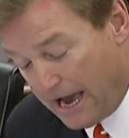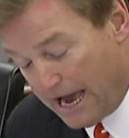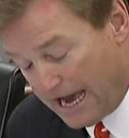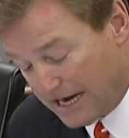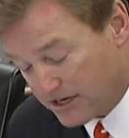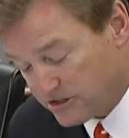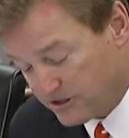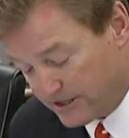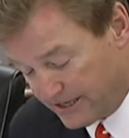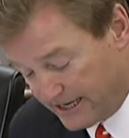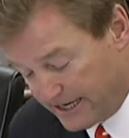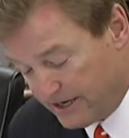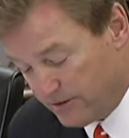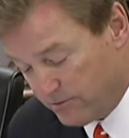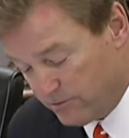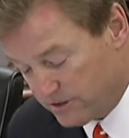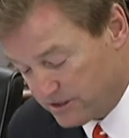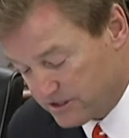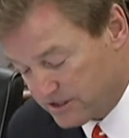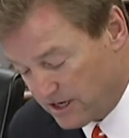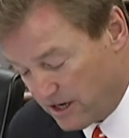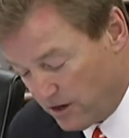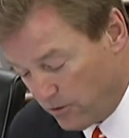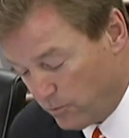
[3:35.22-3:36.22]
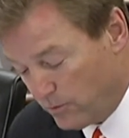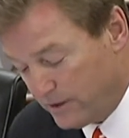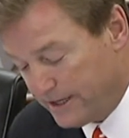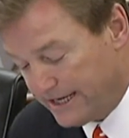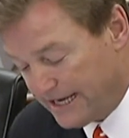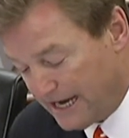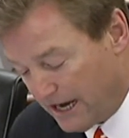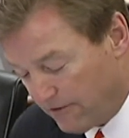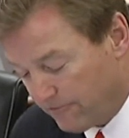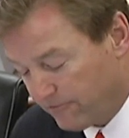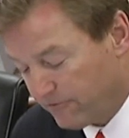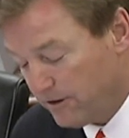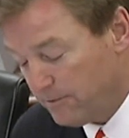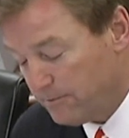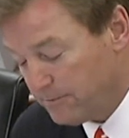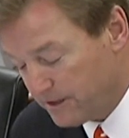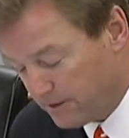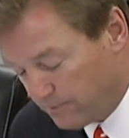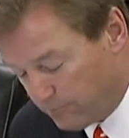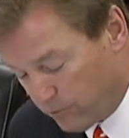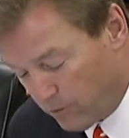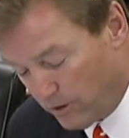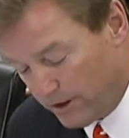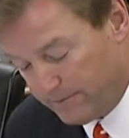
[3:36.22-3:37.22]
actually, he was a week out from
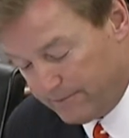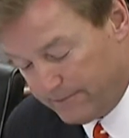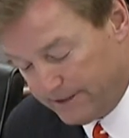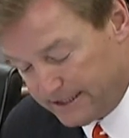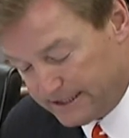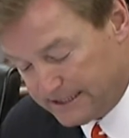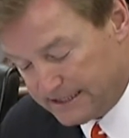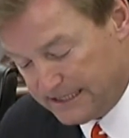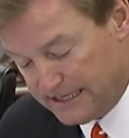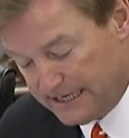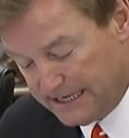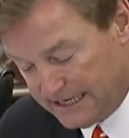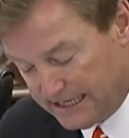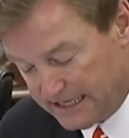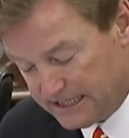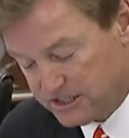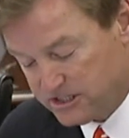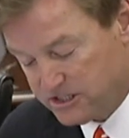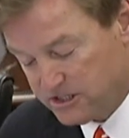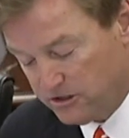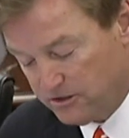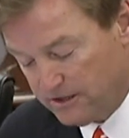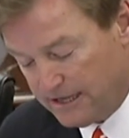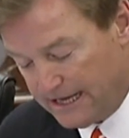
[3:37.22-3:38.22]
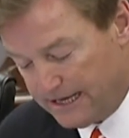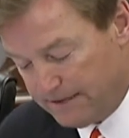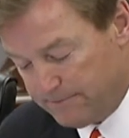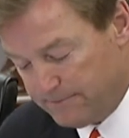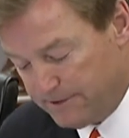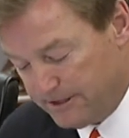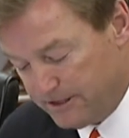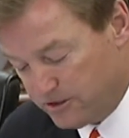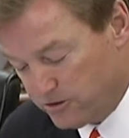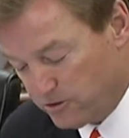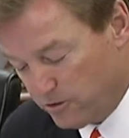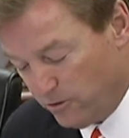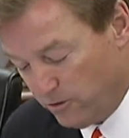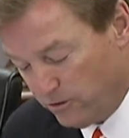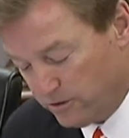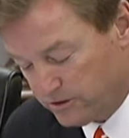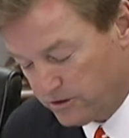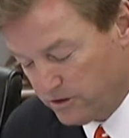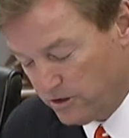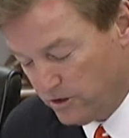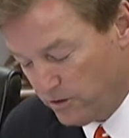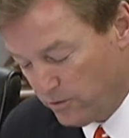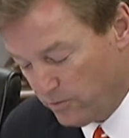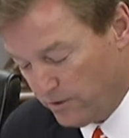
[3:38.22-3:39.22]
an appointment and still hadn't been
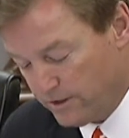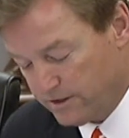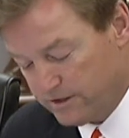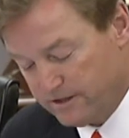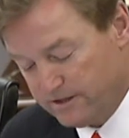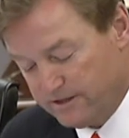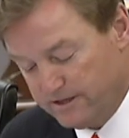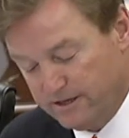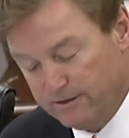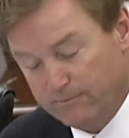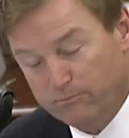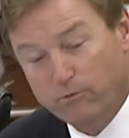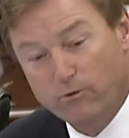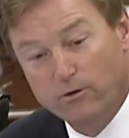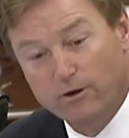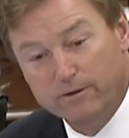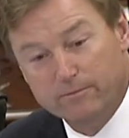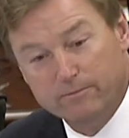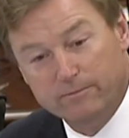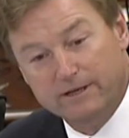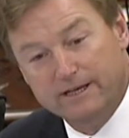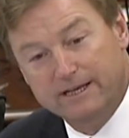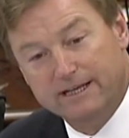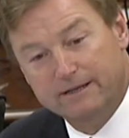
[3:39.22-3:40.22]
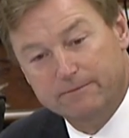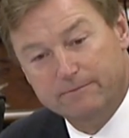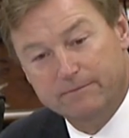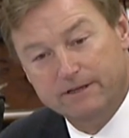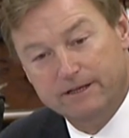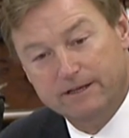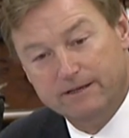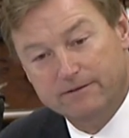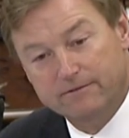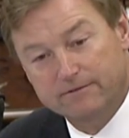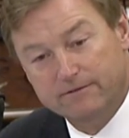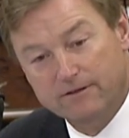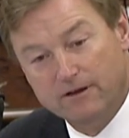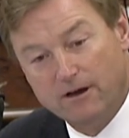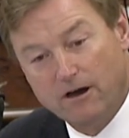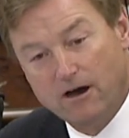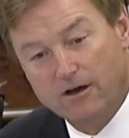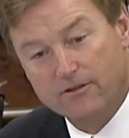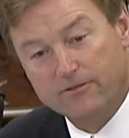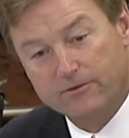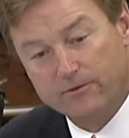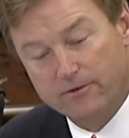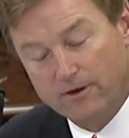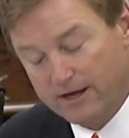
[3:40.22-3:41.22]
told whether the appointment had been
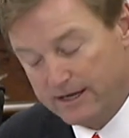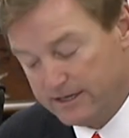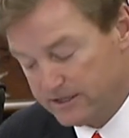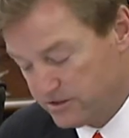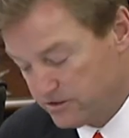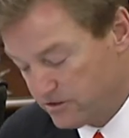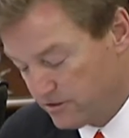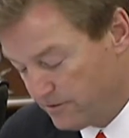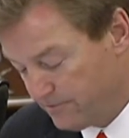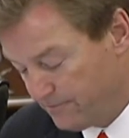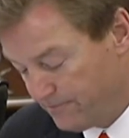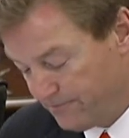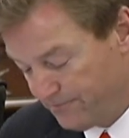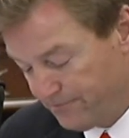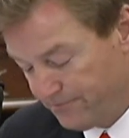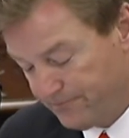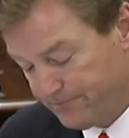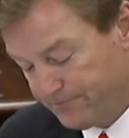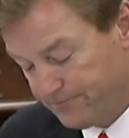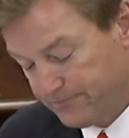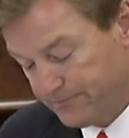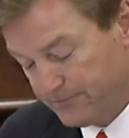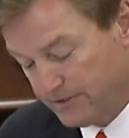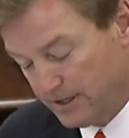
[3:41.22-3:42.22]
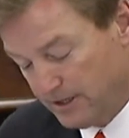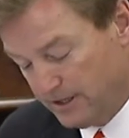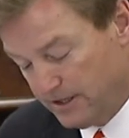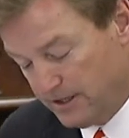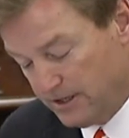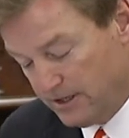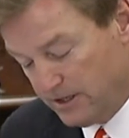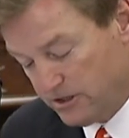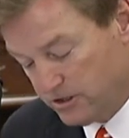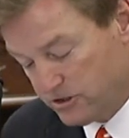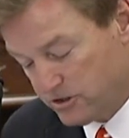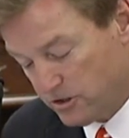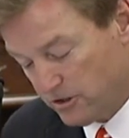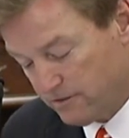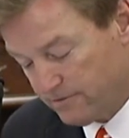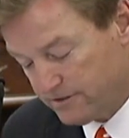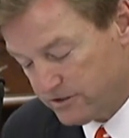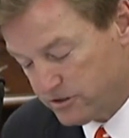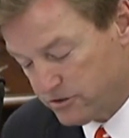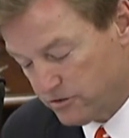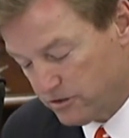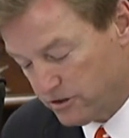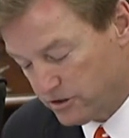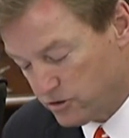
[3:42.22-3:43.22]
authorized.
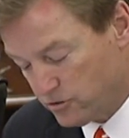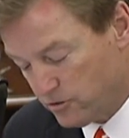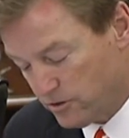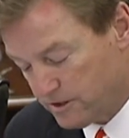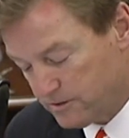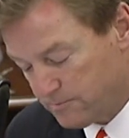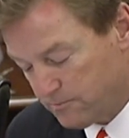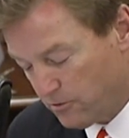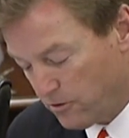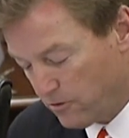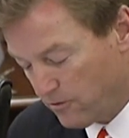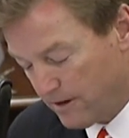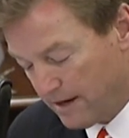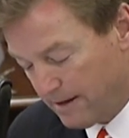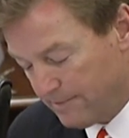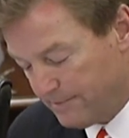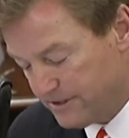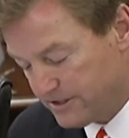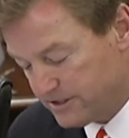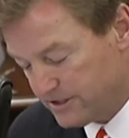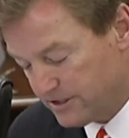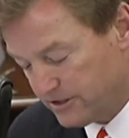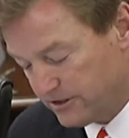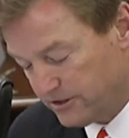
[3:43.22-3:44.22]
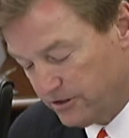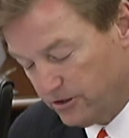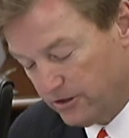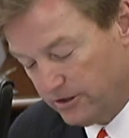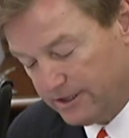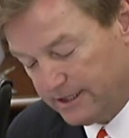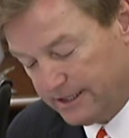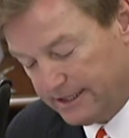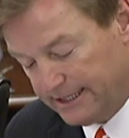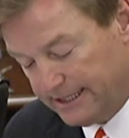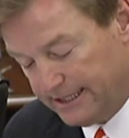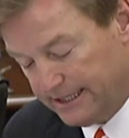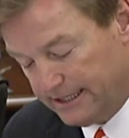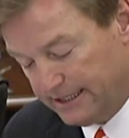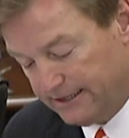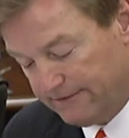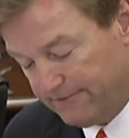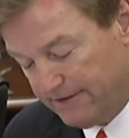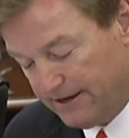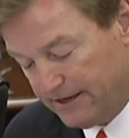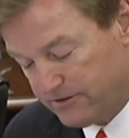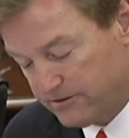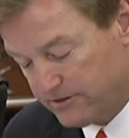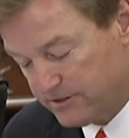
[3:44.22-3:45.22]
Service through the choice program isn't good, and Ely
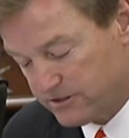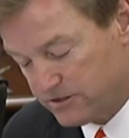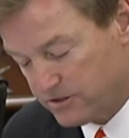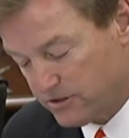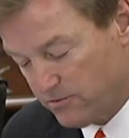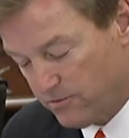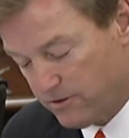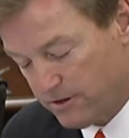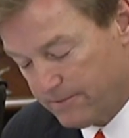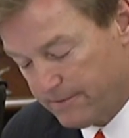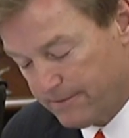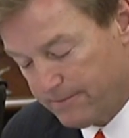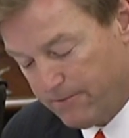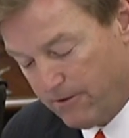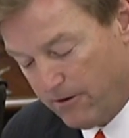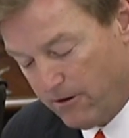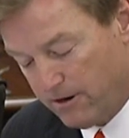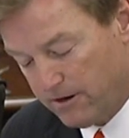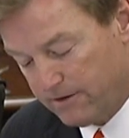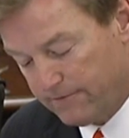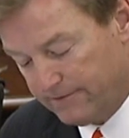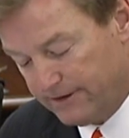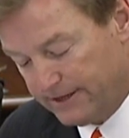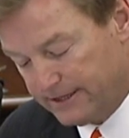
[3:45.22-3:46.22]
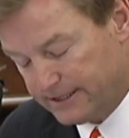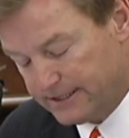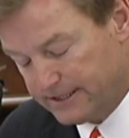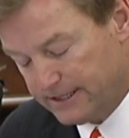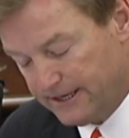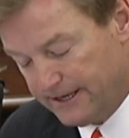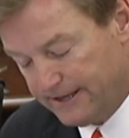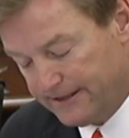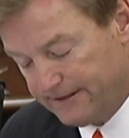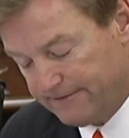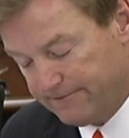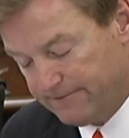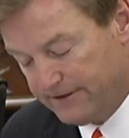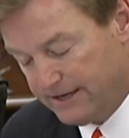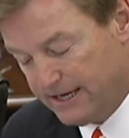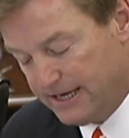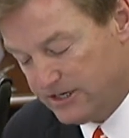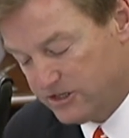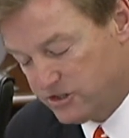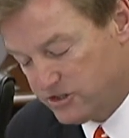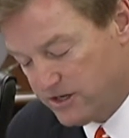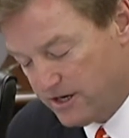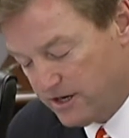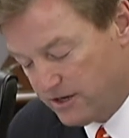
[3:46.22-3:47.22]
veterans don't want to be part of it. And the
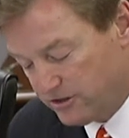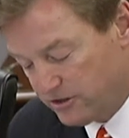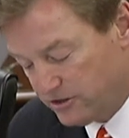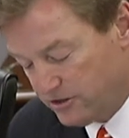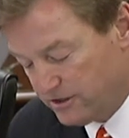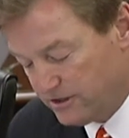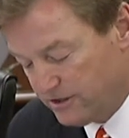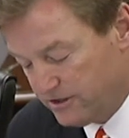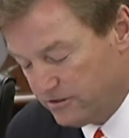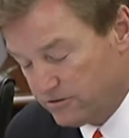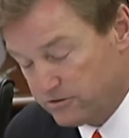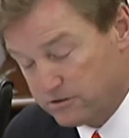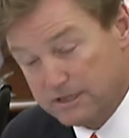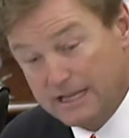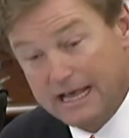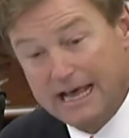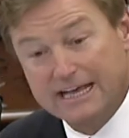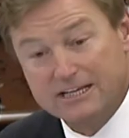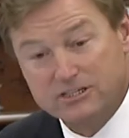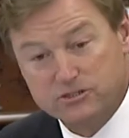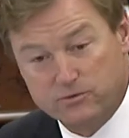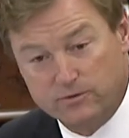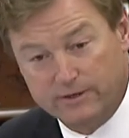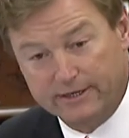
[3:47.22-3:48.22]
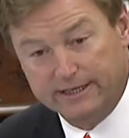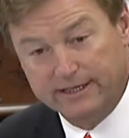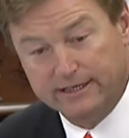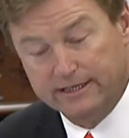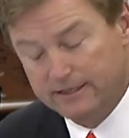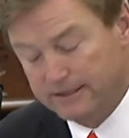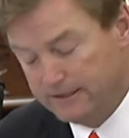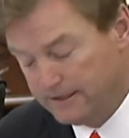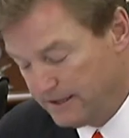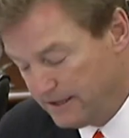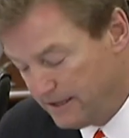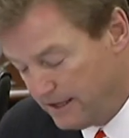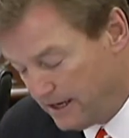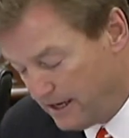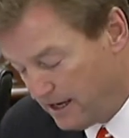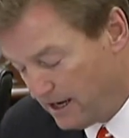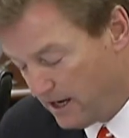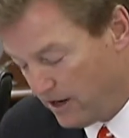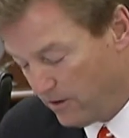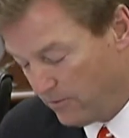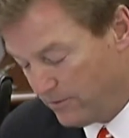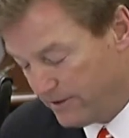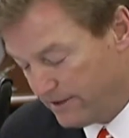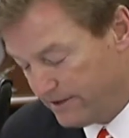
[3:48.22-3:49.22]
VA shared good news last week
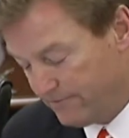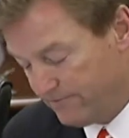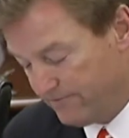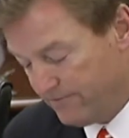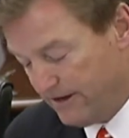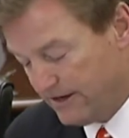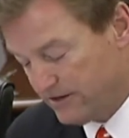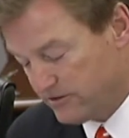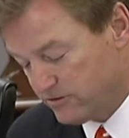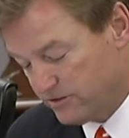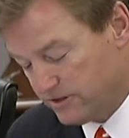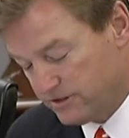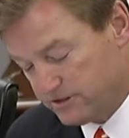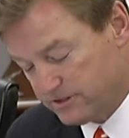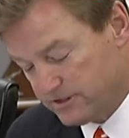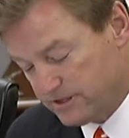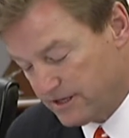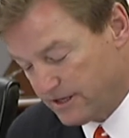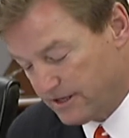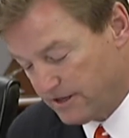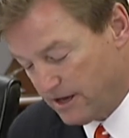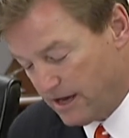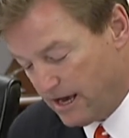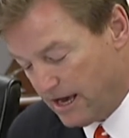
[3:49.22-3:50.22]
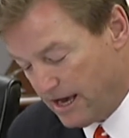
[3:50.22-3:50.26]
when veterans